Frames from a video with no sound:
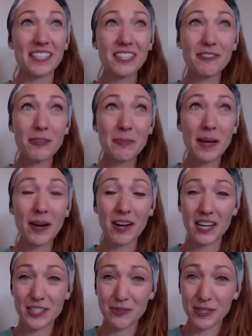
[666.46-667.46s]
year from now,
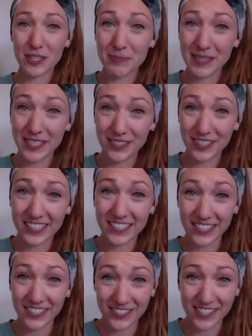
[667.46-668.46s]
I do want to be doing
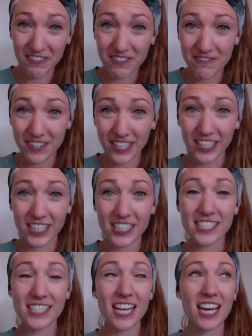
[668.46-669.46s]
6 or 7
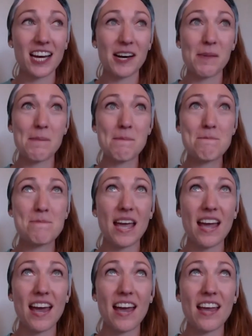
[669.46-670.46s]
figures.
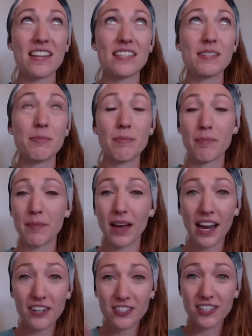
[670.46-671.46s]
And
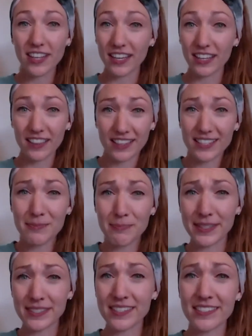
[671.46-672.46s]
actually, like this
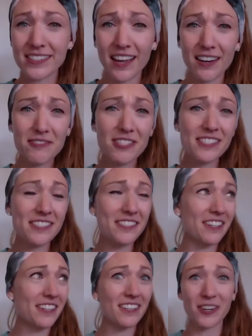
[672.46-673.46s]
business kind of just
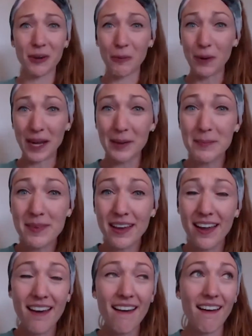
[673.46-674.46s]
started on a whim.
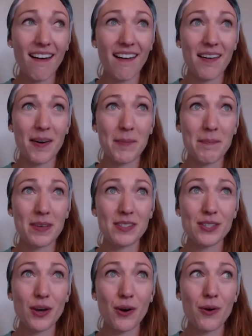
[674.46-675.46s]

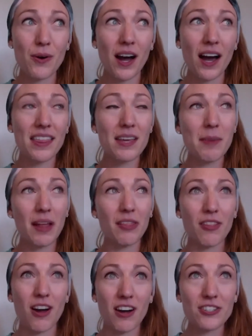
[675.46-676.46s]
So I think my
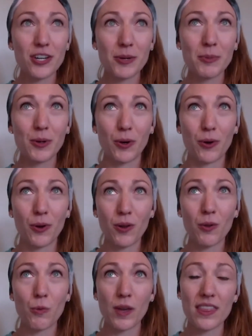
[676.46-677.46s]
long-term
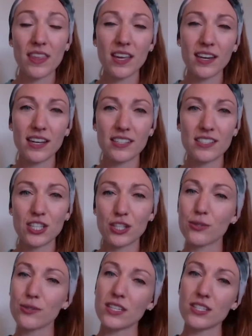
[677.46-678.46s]
goal with it is to
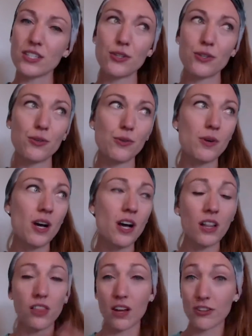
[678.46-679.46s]
use it to
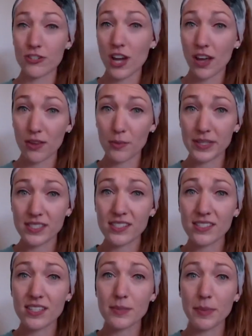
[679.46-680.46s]
launch other
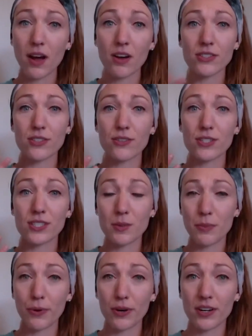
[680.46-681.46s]
businesses, but also to
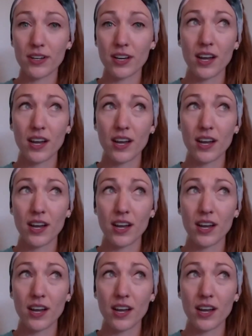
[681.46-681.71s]
support